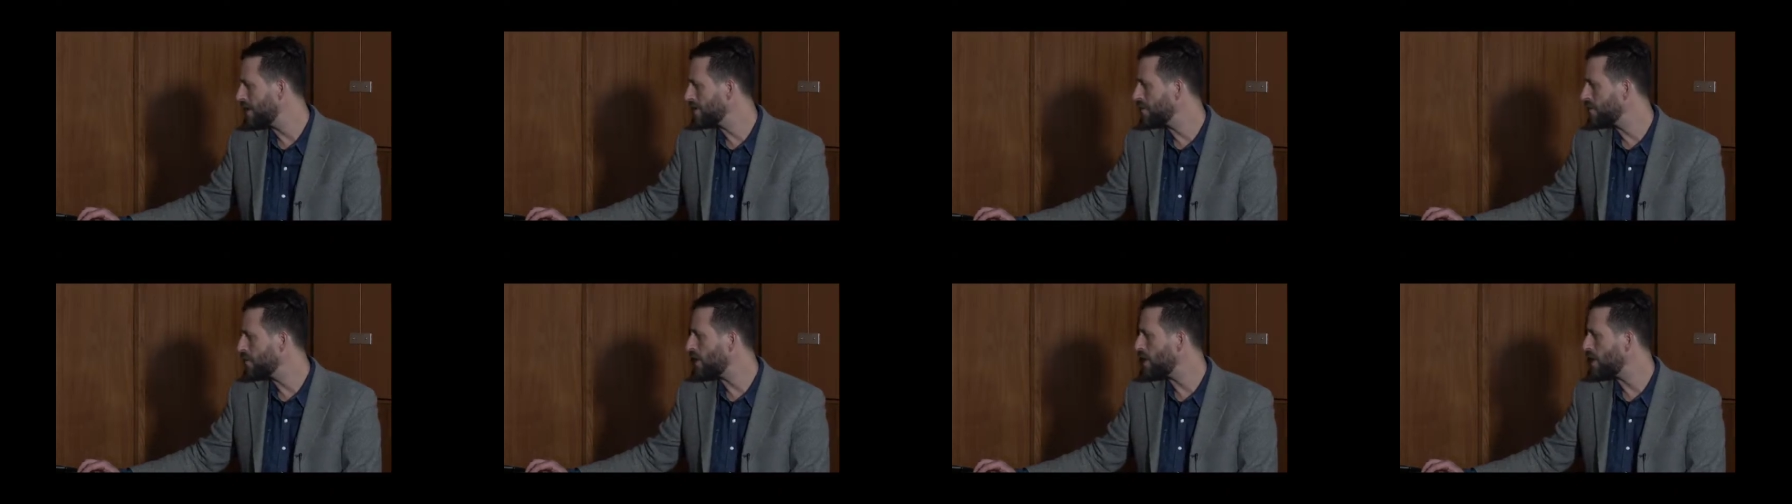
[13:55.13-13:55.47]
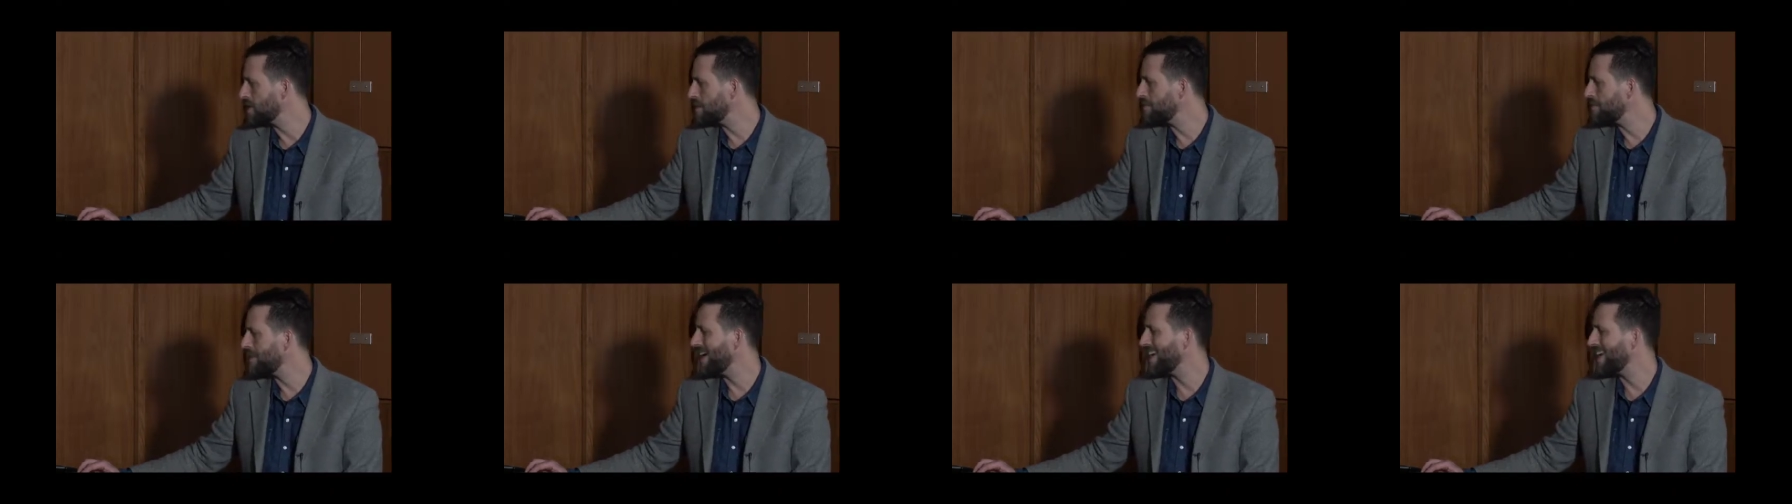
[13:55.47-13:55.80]

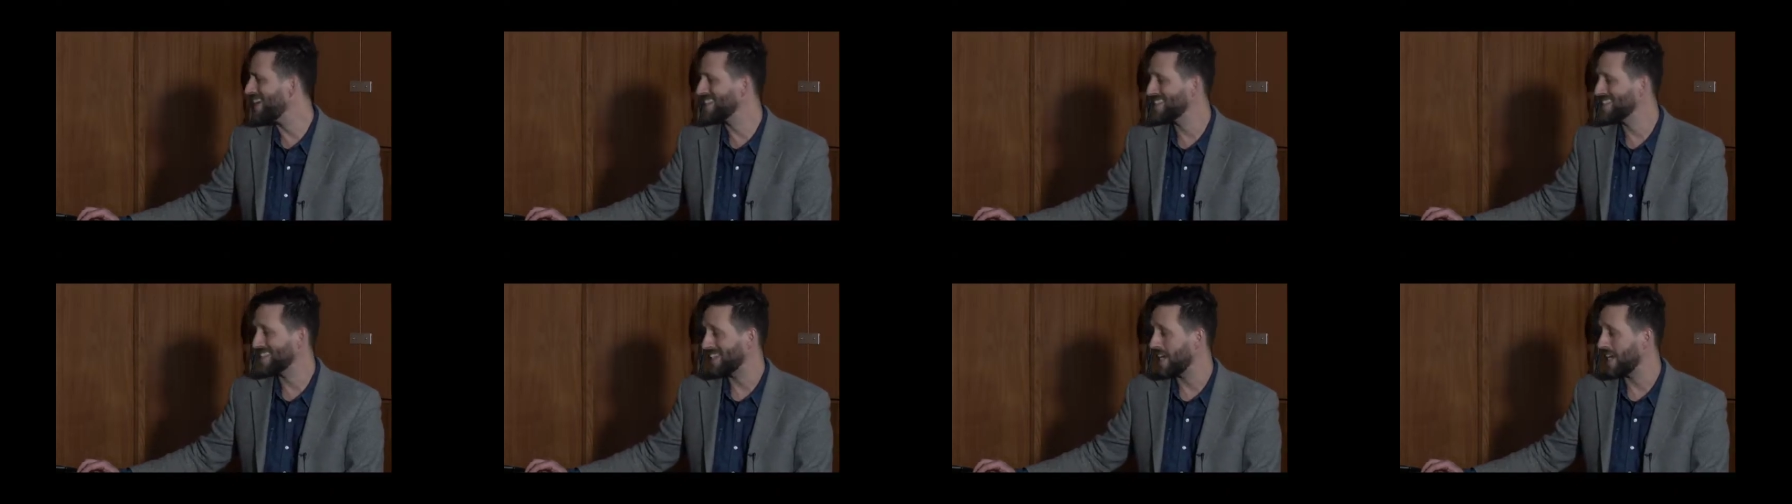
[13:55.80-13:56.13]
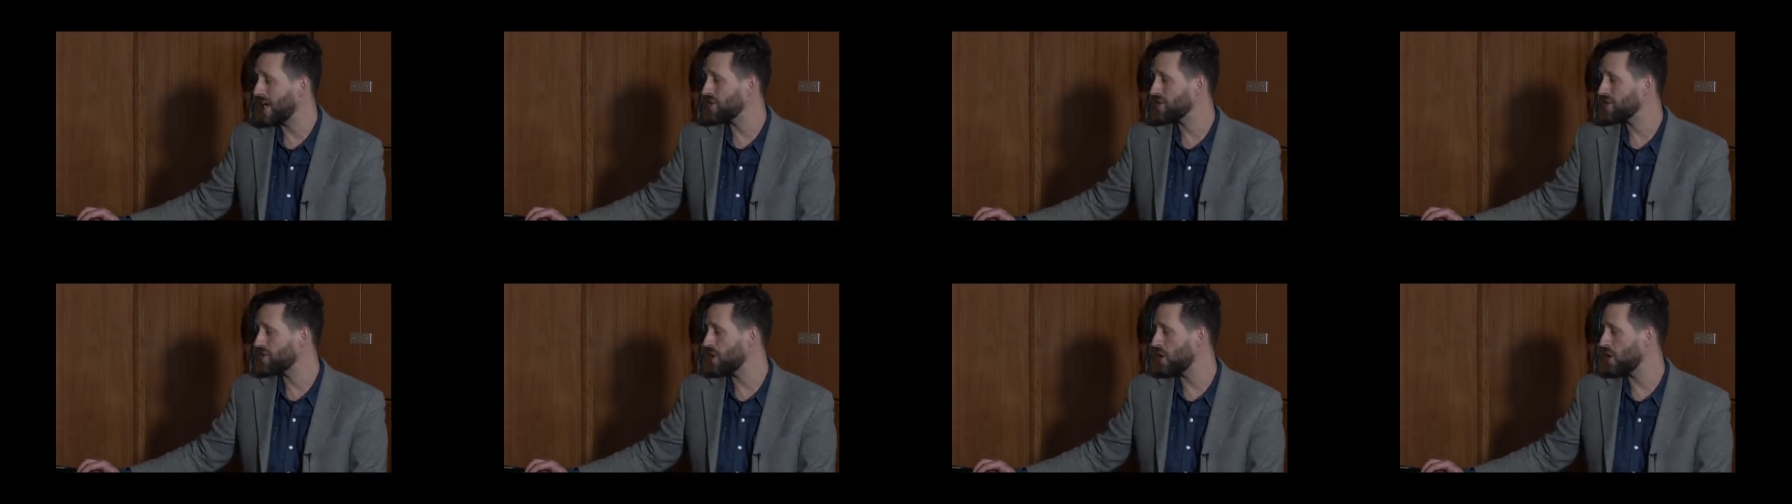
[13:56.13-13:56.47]
quasi-paintings in
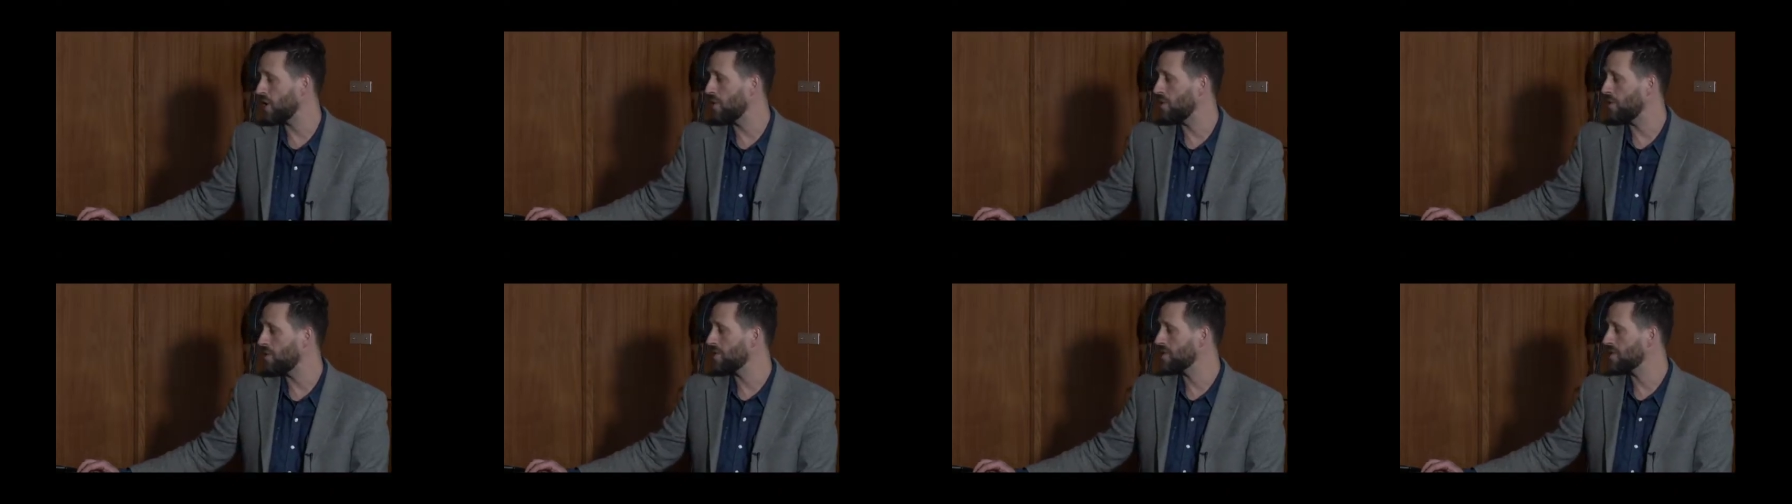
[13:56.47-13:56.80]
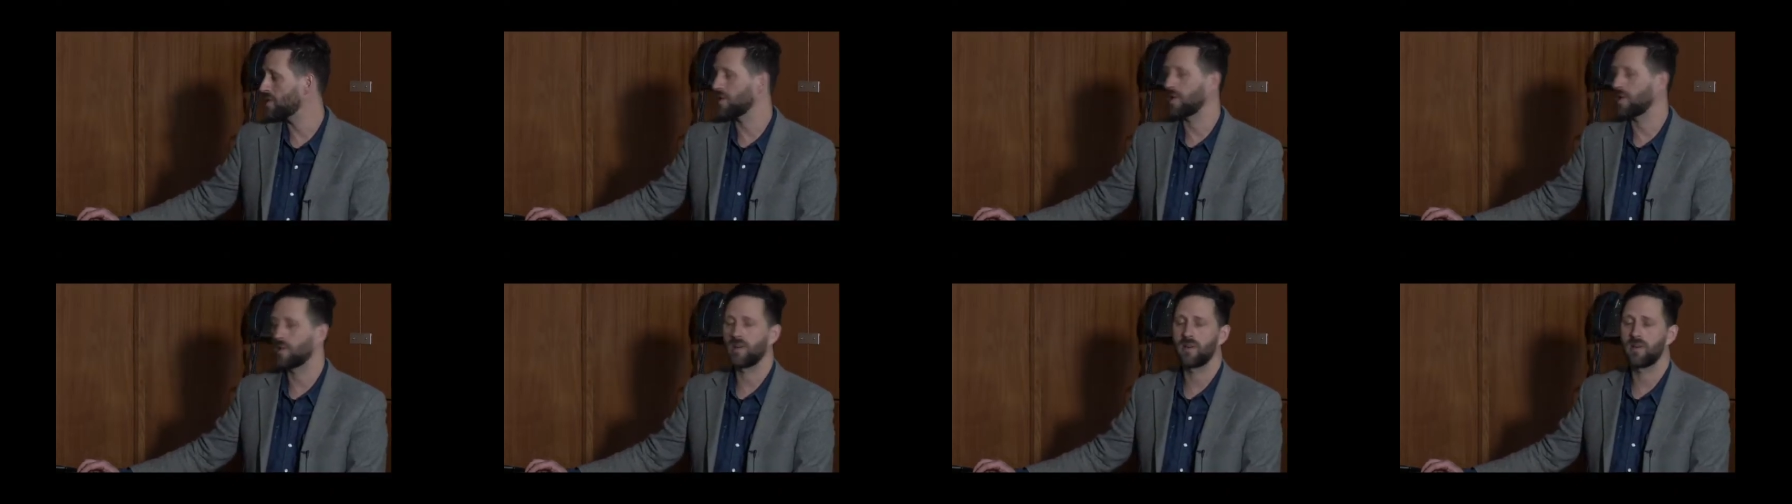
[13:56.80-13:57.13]
that show,
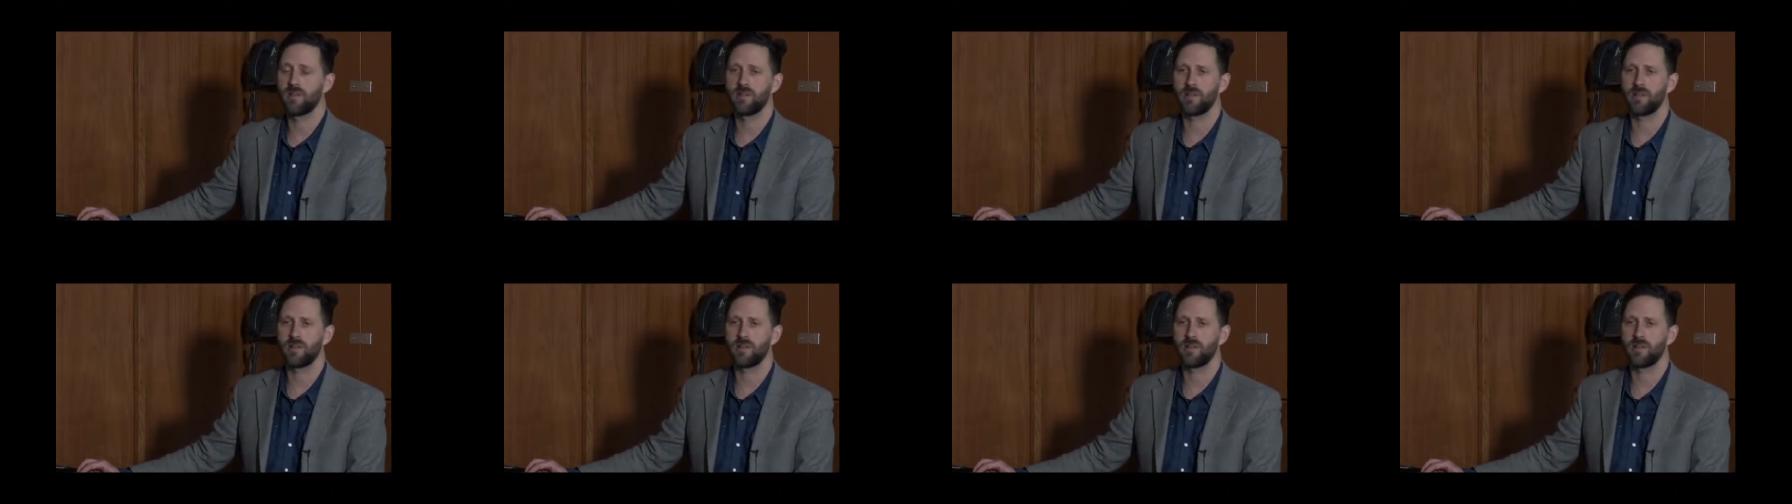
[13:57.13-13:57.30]
so